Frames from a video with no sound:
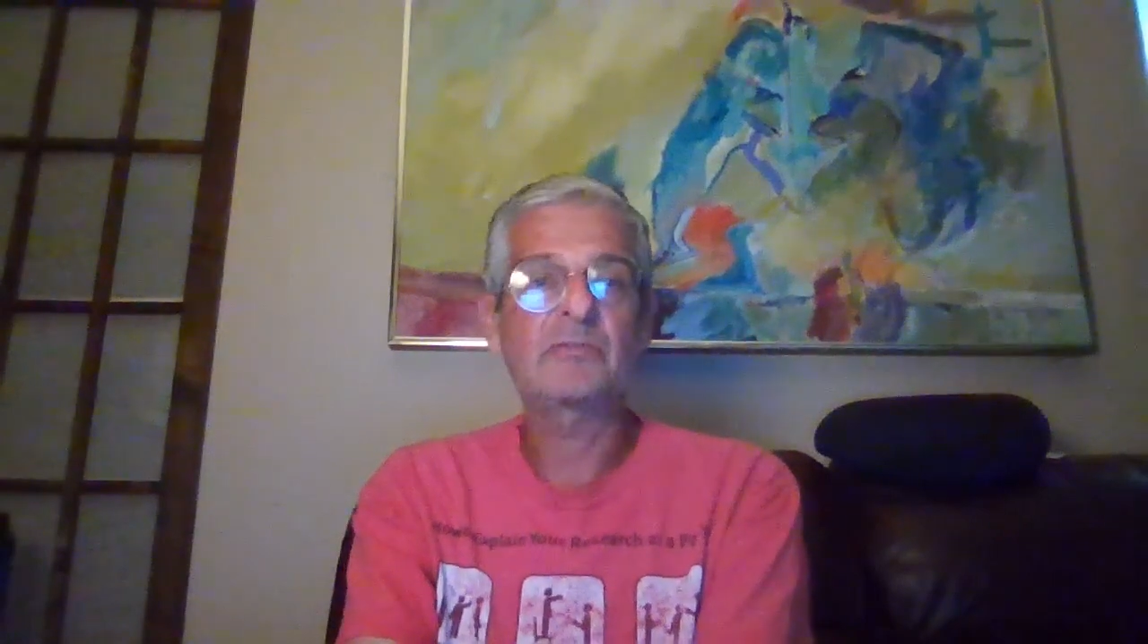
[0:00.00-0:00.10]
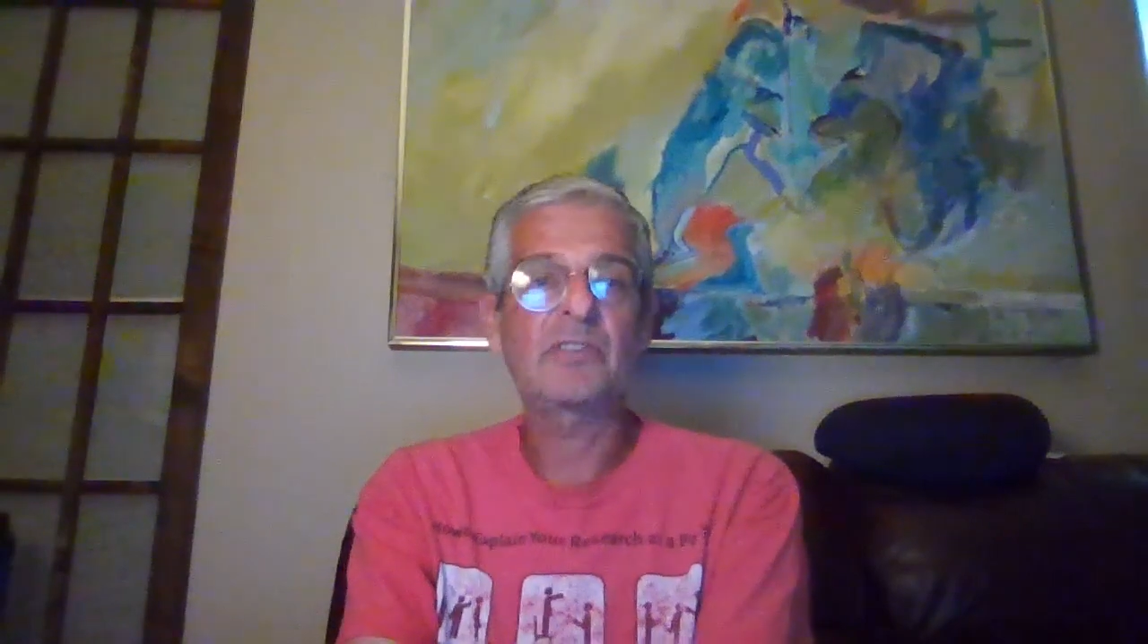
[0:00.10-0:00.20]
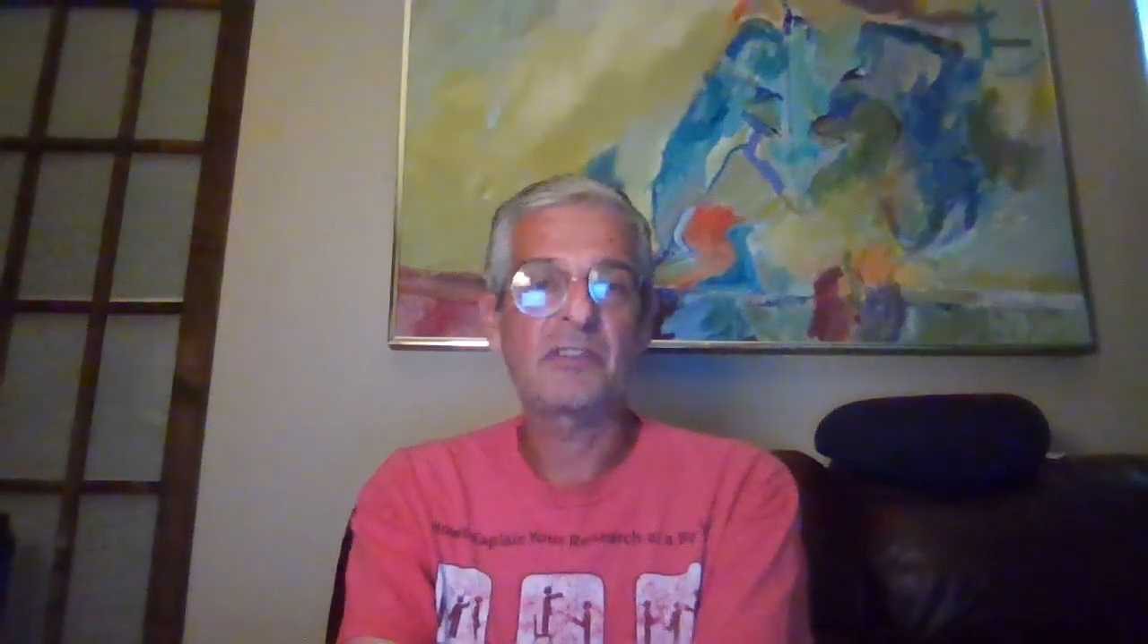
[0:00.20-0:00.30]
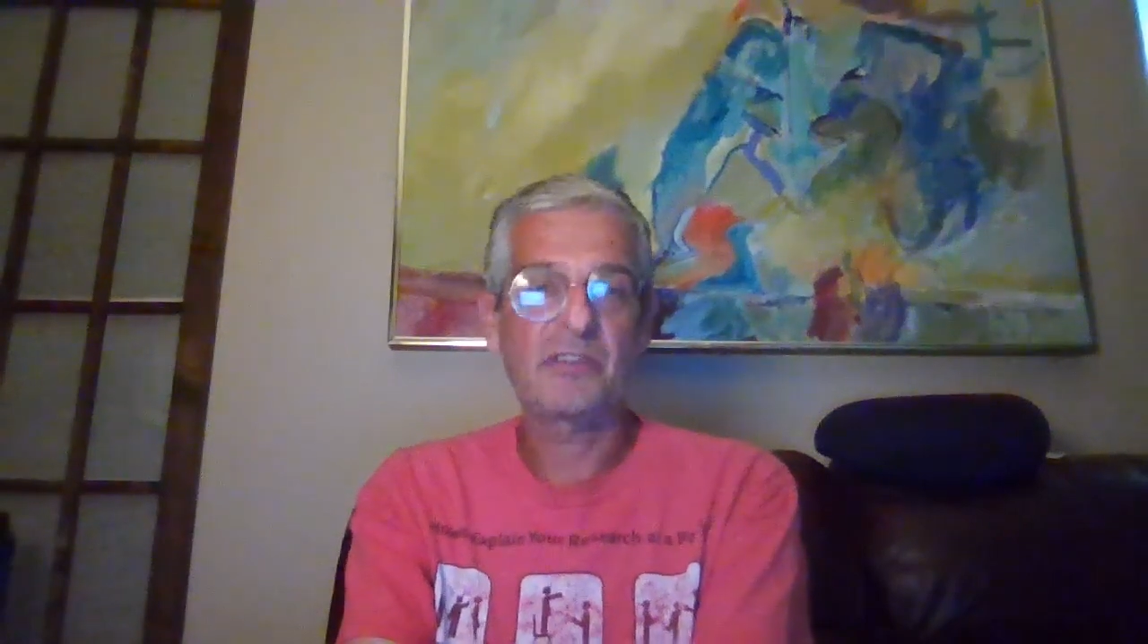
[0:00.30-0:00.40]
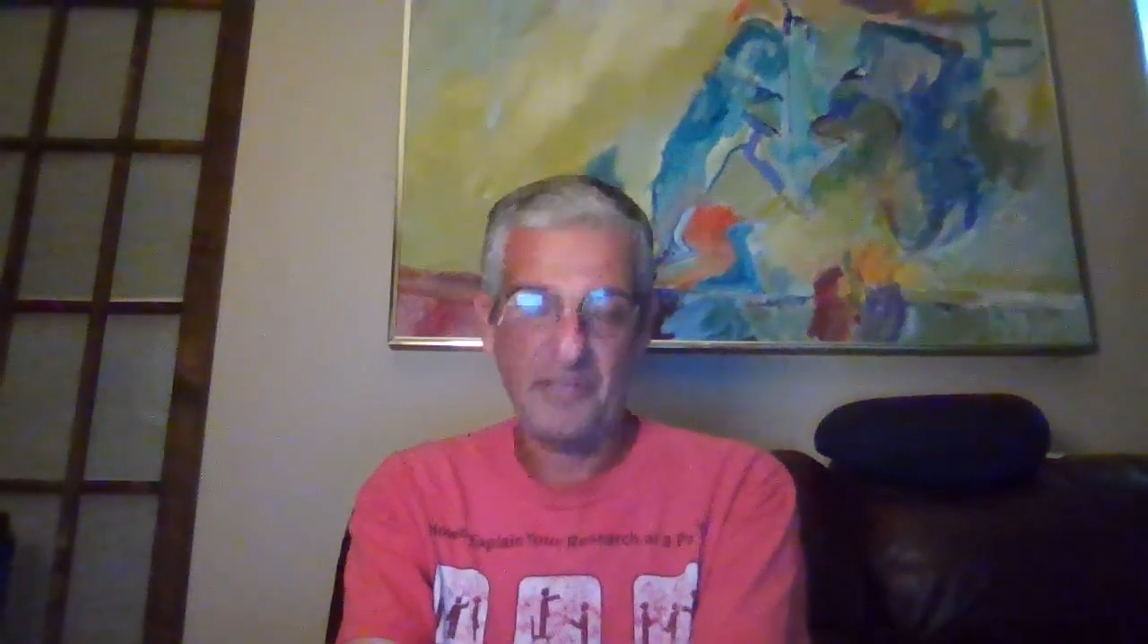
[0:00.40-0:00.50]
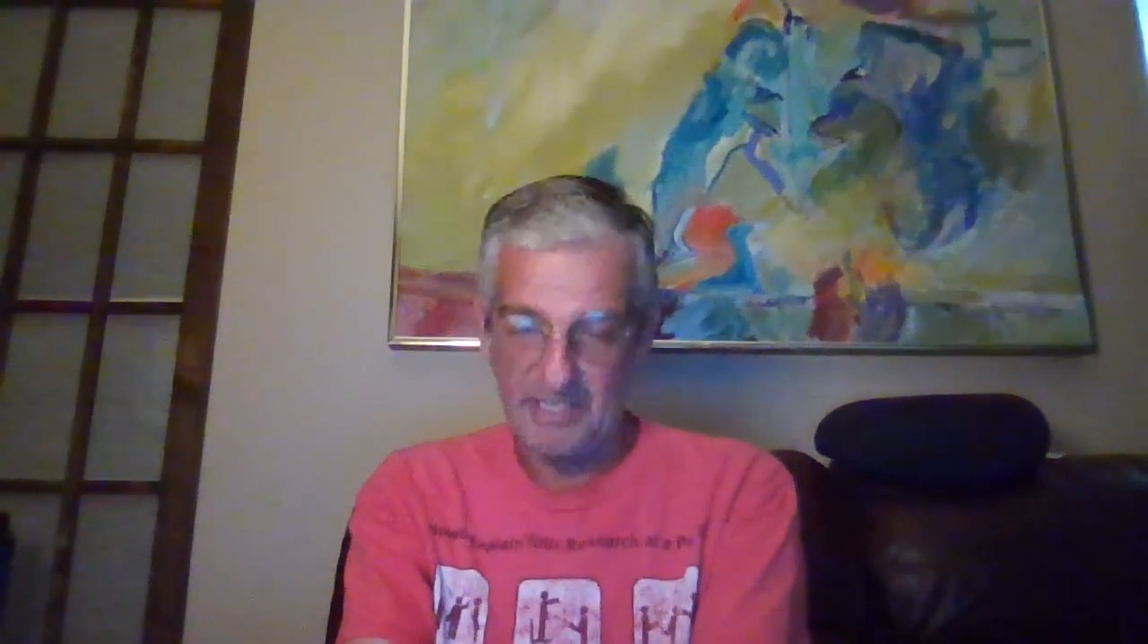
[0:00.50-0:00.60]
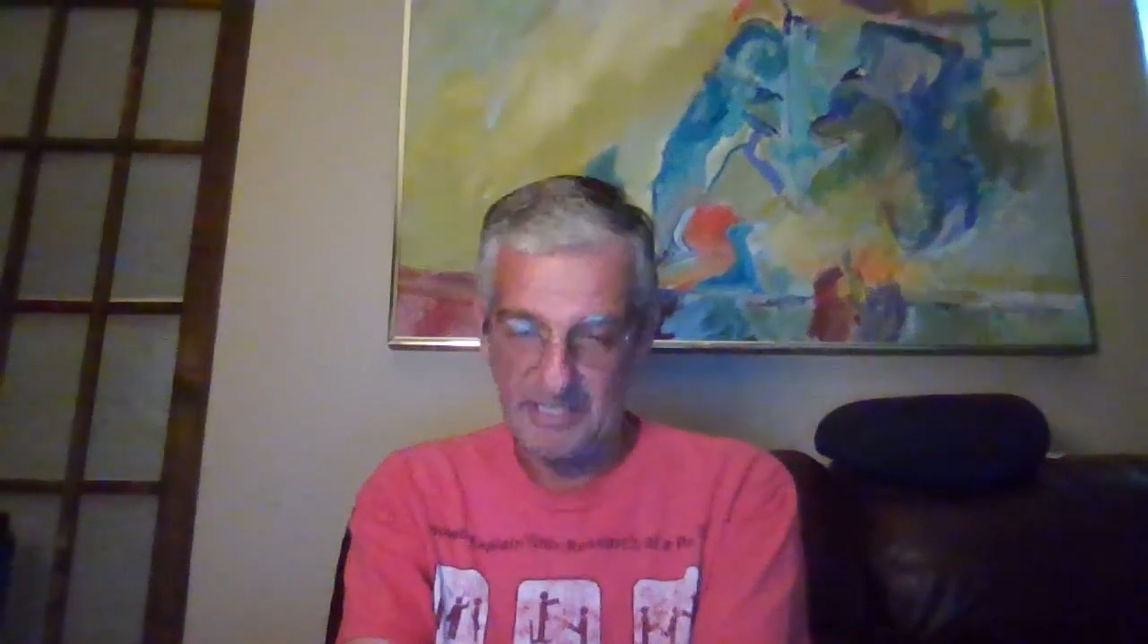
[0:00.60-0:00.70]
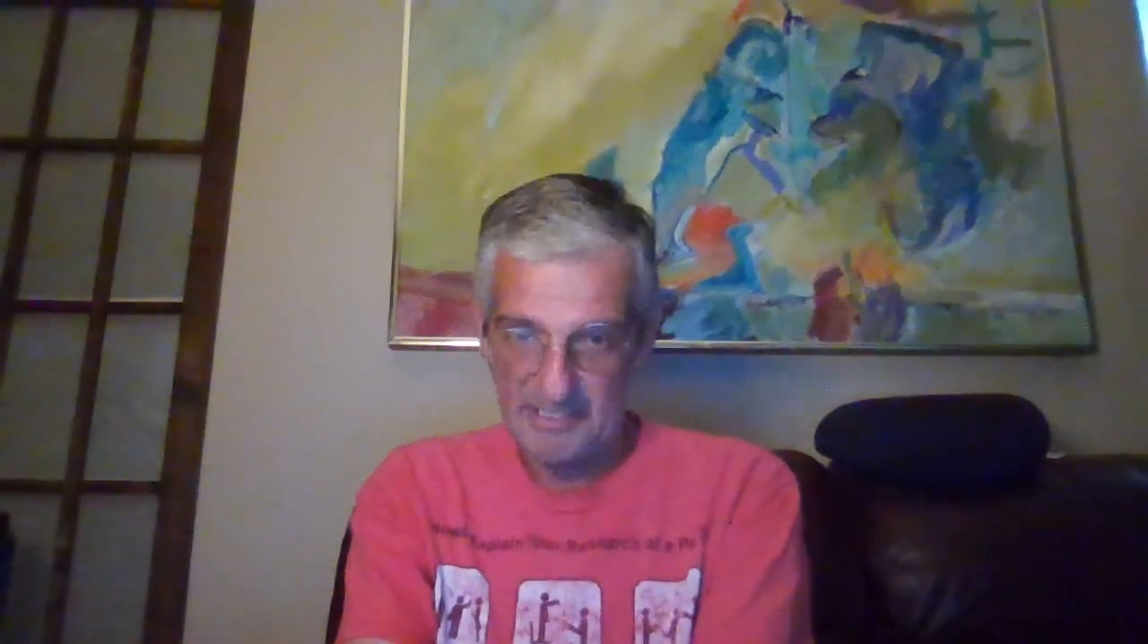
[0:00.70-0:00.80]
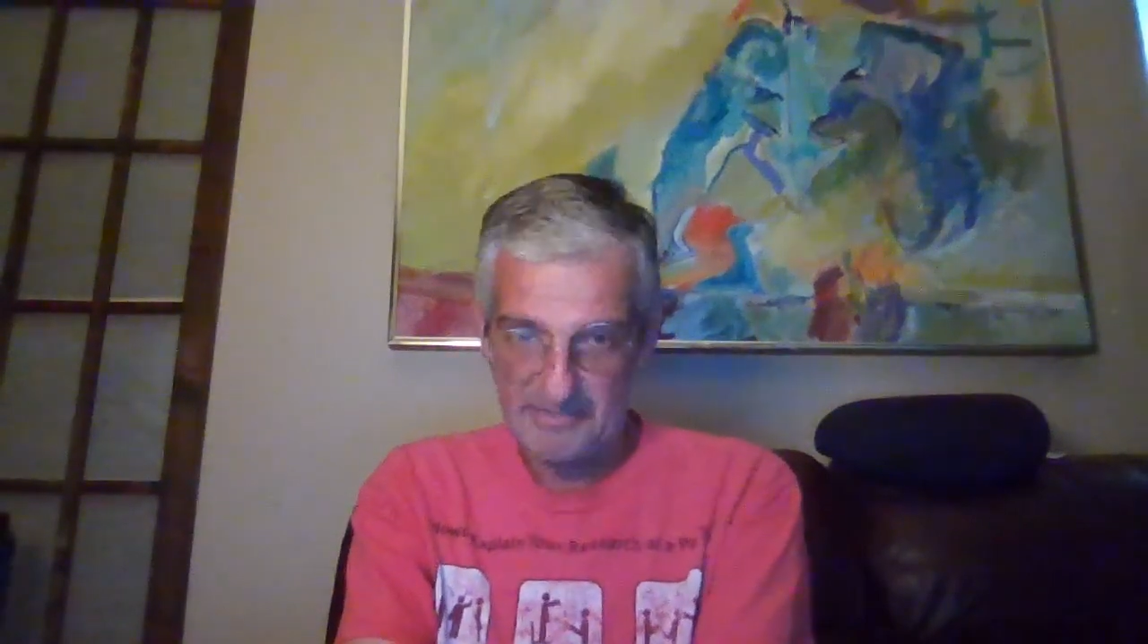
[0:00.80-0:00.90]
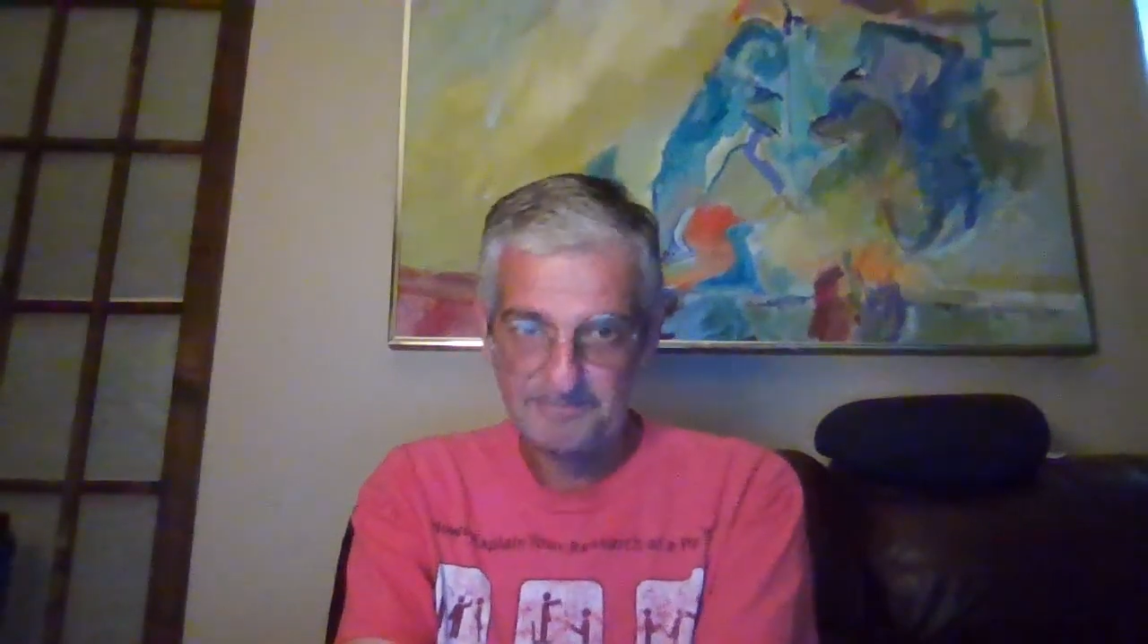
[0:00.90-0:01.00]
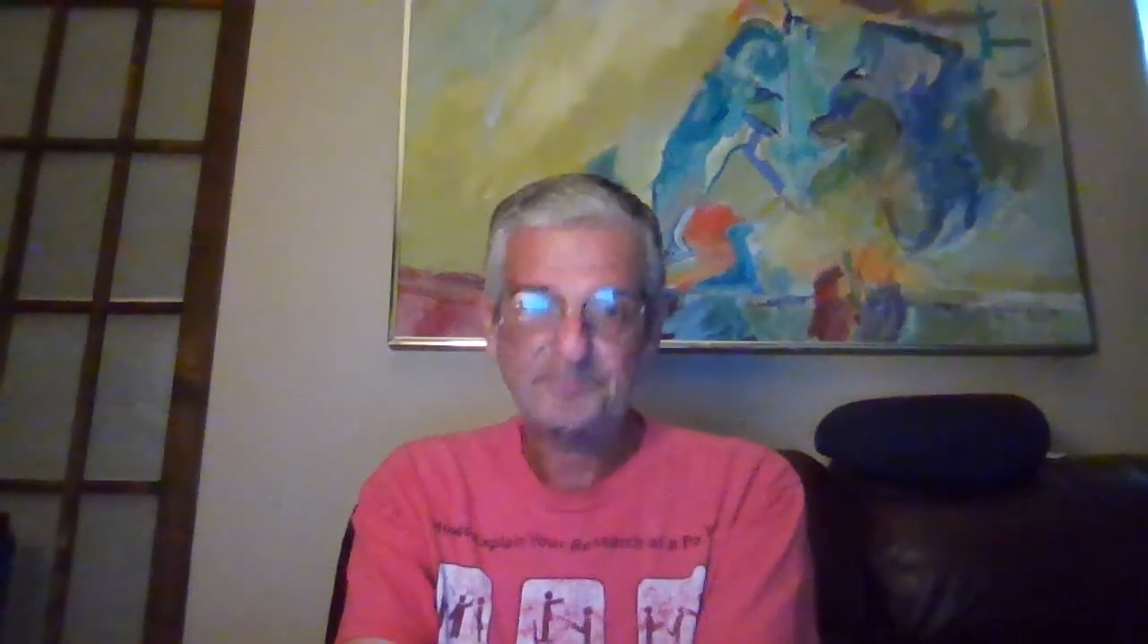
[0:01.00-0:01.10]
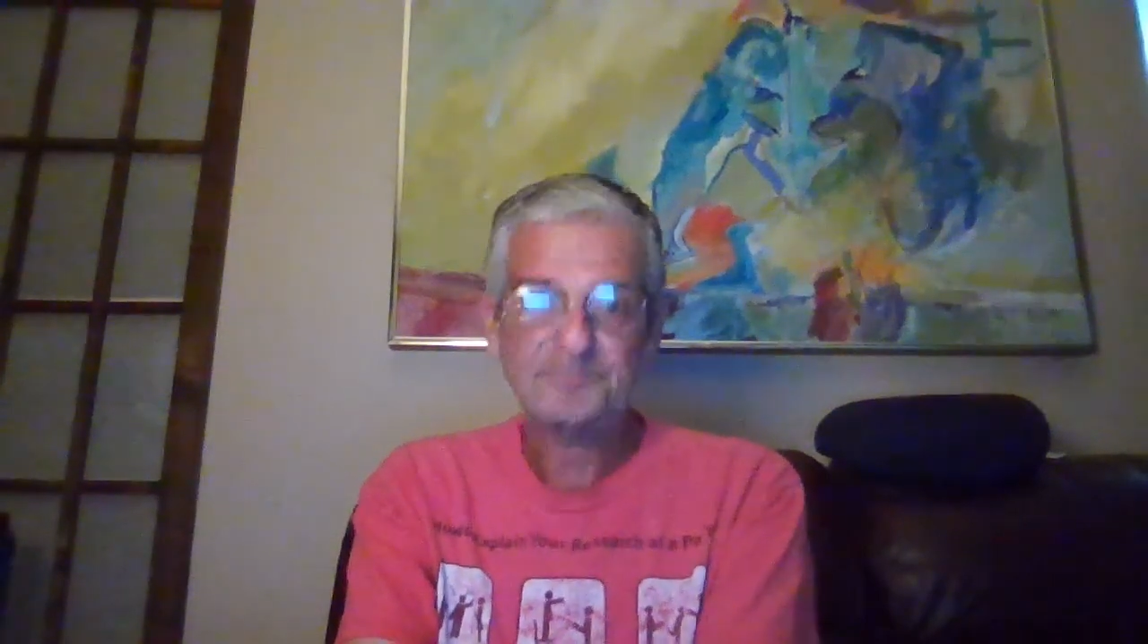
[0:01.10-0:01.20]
of other things.